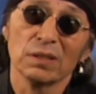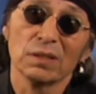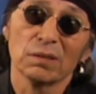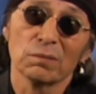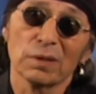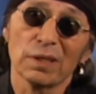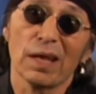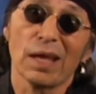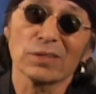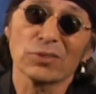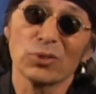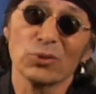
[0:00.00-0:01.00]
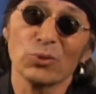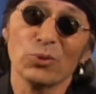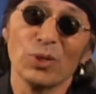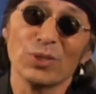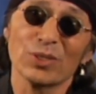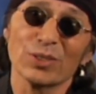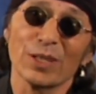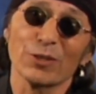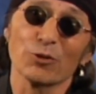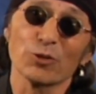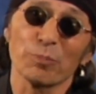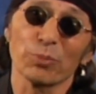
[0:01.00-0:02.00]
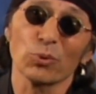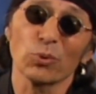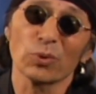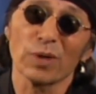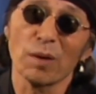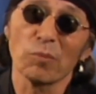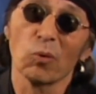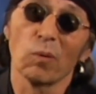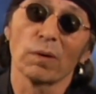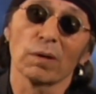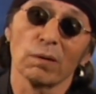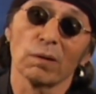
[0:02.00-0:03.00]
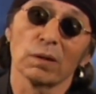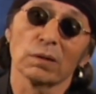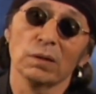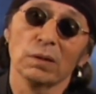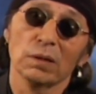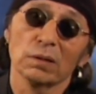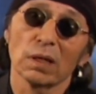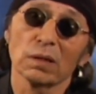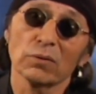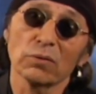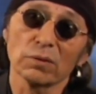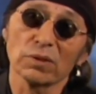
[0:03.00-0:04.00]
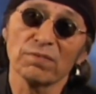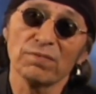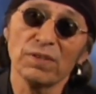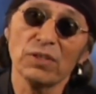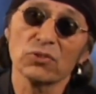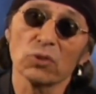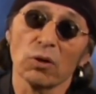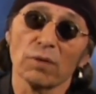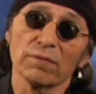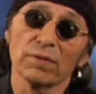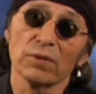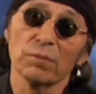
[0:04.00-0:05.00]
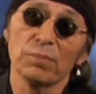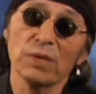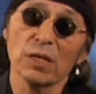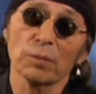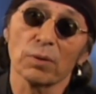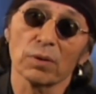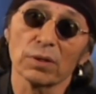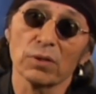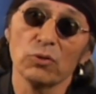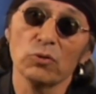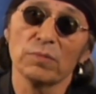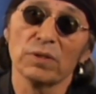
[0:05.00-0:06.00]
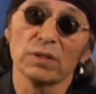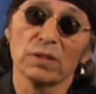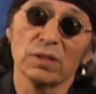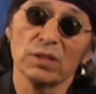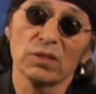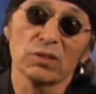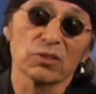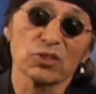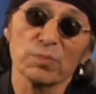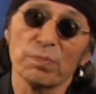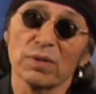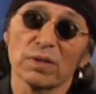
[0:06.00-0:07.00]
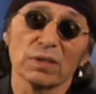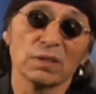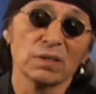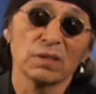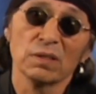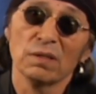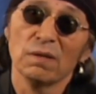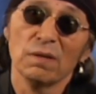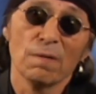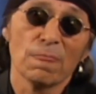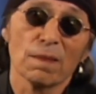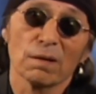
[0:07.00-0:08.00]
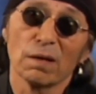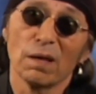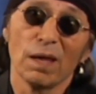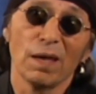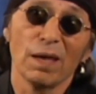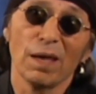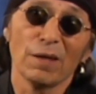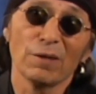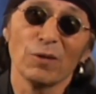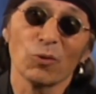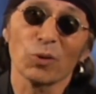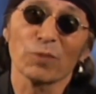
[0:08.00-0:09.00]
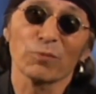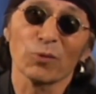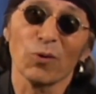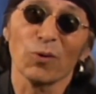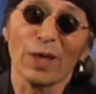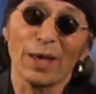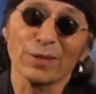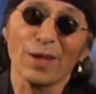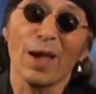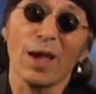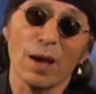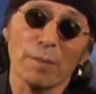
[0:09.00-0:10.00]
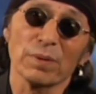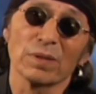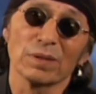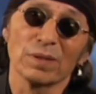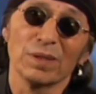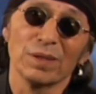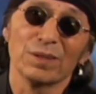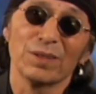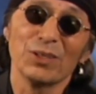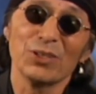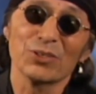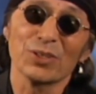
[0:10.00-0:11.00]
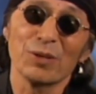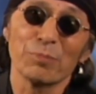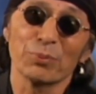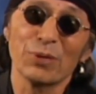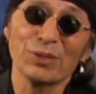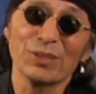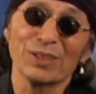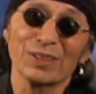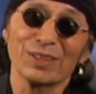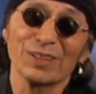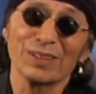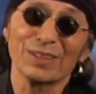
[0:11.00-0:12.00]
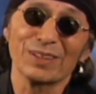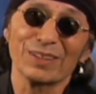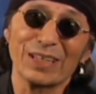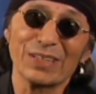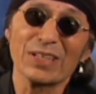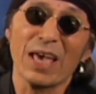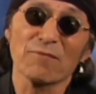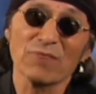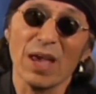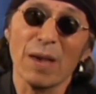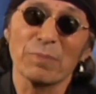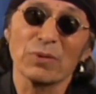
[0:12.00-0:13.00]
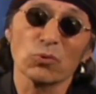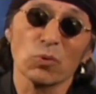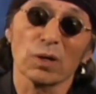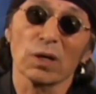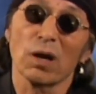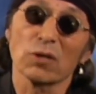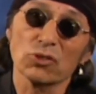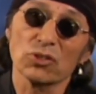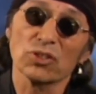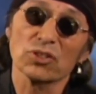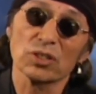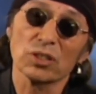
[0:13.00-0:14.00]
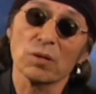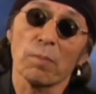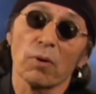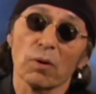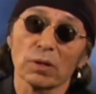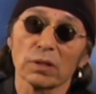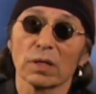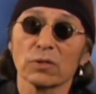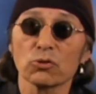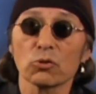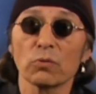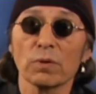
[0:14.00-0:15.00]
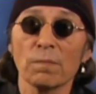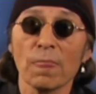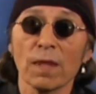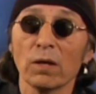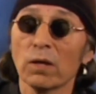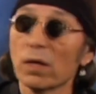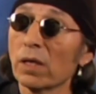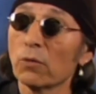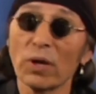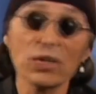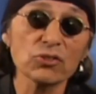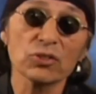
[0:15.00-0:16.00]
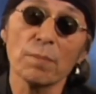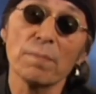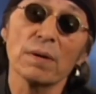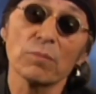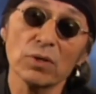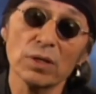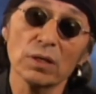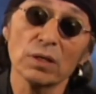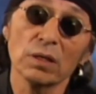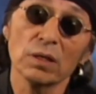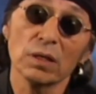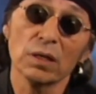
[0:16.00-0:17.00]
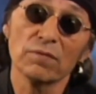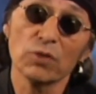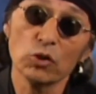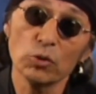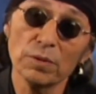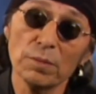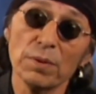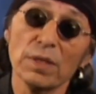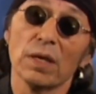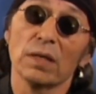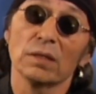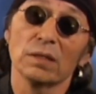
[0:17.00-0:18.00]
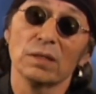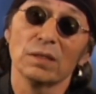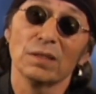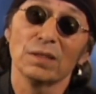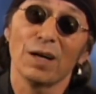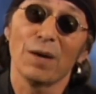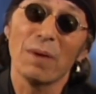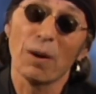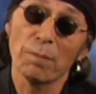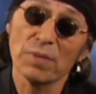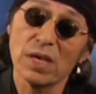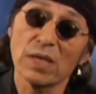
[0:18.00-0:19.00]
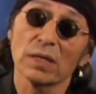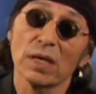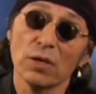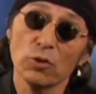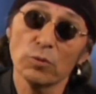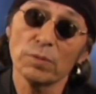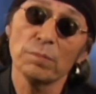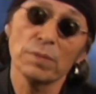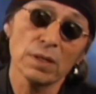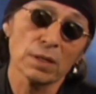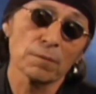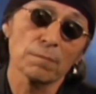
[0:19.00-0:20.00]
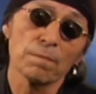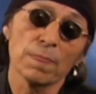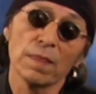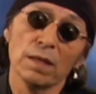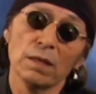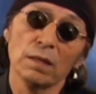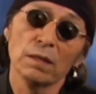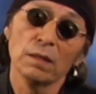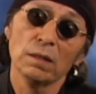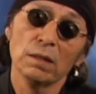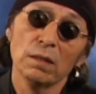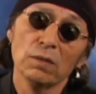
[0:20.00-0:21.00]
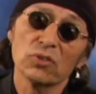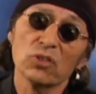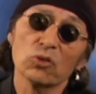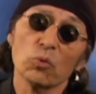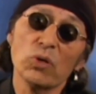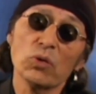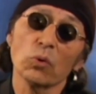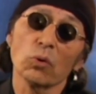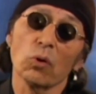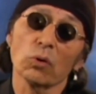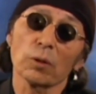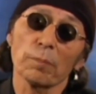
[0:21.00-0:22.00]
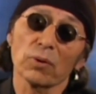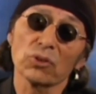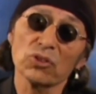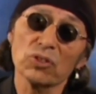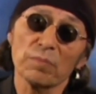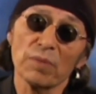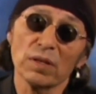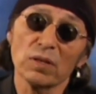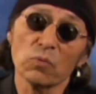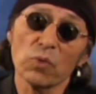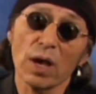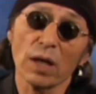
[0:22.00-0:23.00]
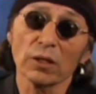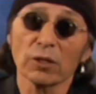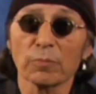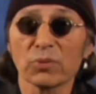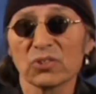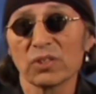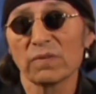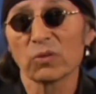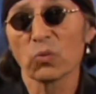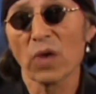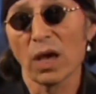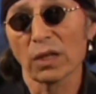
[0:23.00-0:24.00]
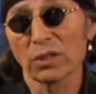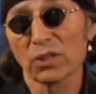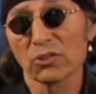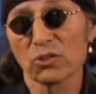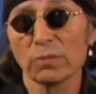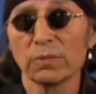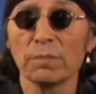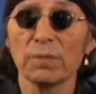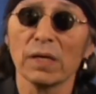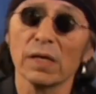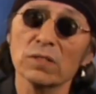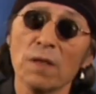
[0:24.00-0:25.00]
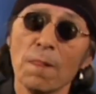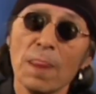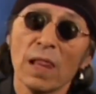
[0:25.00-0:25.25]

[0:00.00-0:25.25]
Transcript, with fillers: What it has to do is, is that there's a program going on that literally feeds off of the, being part of human, eating our spirit. All right, and, and in order for all that to happen, then these imprinting things have to happen to our consciousness, and a part of that is to erase the memory of the human being about being a human being. See, so we no longer participate in reality, perceiving reality as human beings.